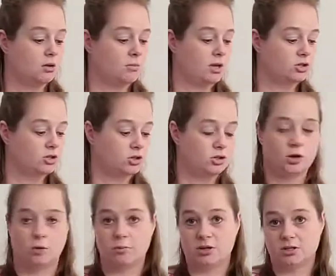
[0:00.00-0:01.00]
Make sure you
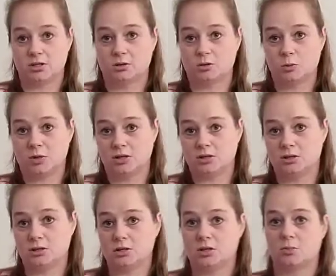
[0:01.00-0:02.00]
don't miss those
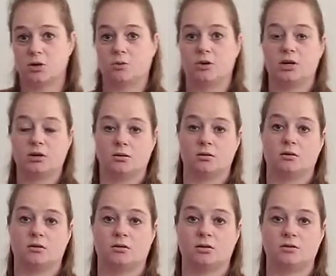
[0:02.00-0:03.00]
pieces, but we can
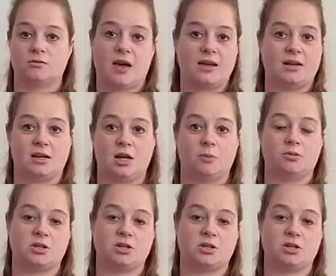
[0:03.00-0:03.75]
divide it up.